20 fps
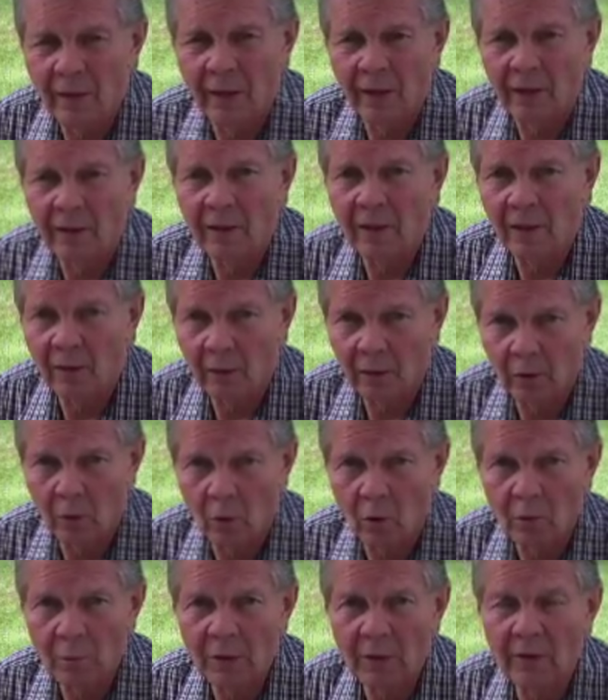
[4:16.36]
and
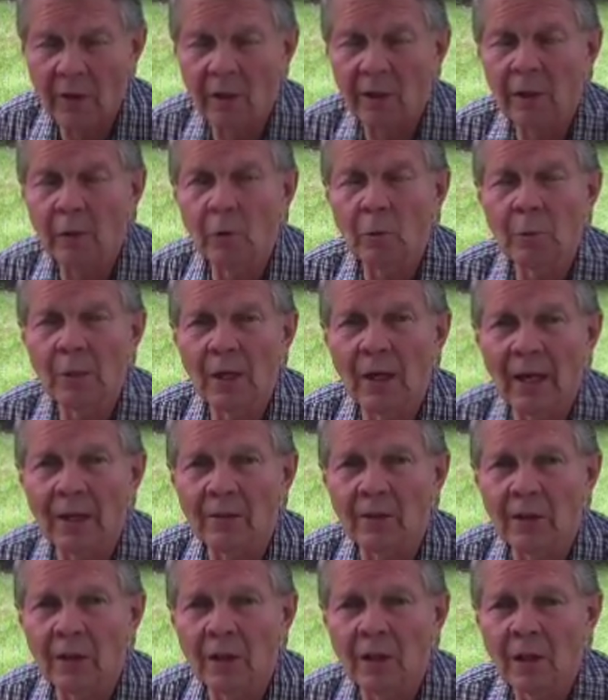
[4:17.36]
told me that he would be
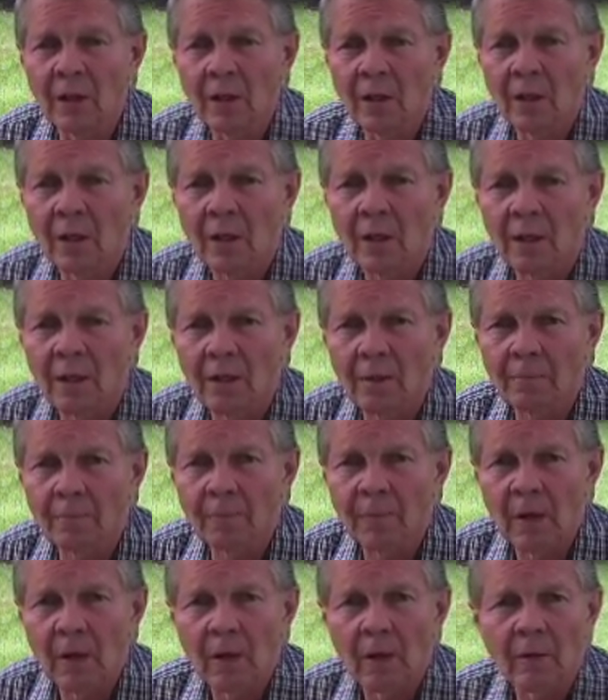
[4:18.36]
at the
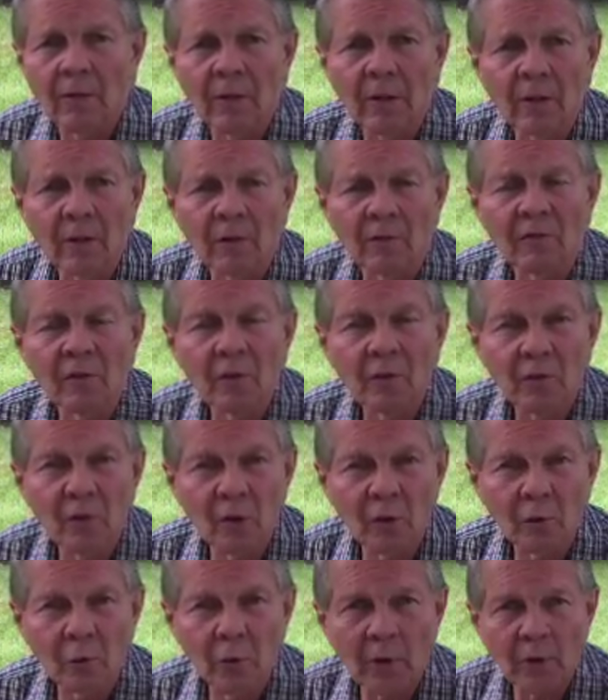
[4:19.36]

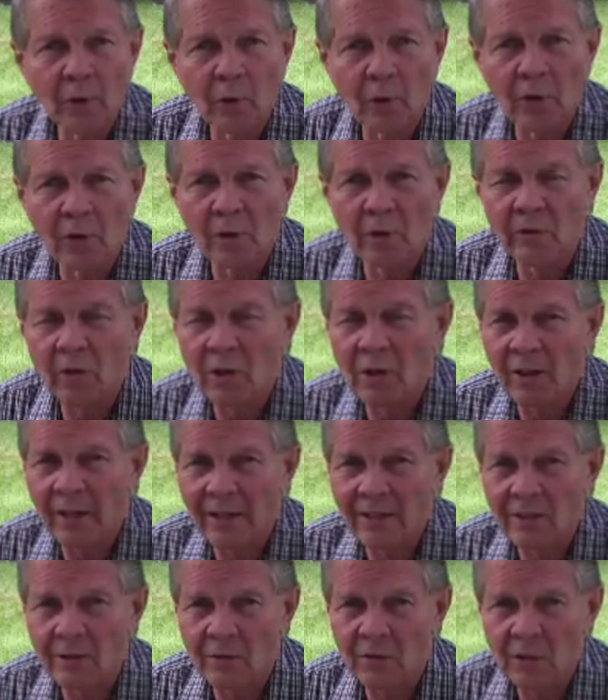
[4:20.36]
50th reunion of the
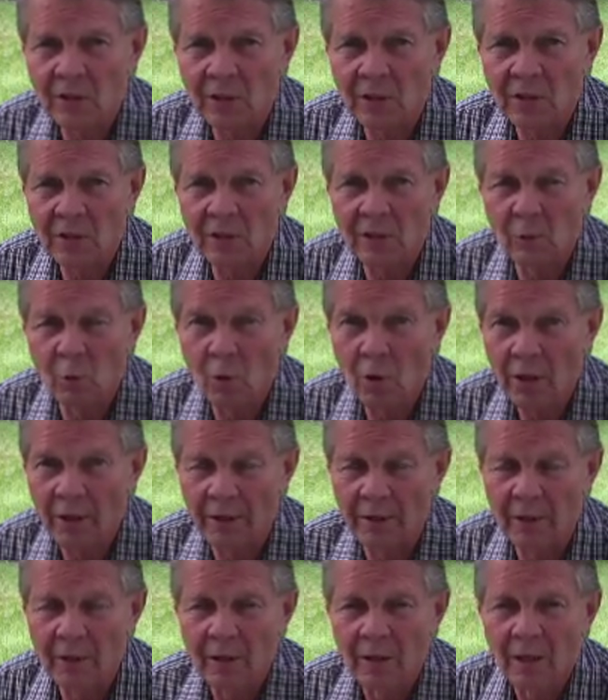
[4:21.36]
class of
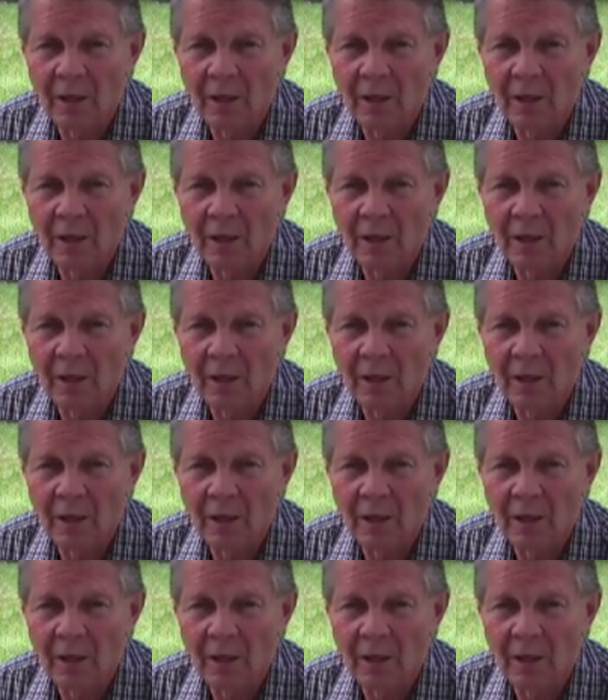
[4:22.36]
'61.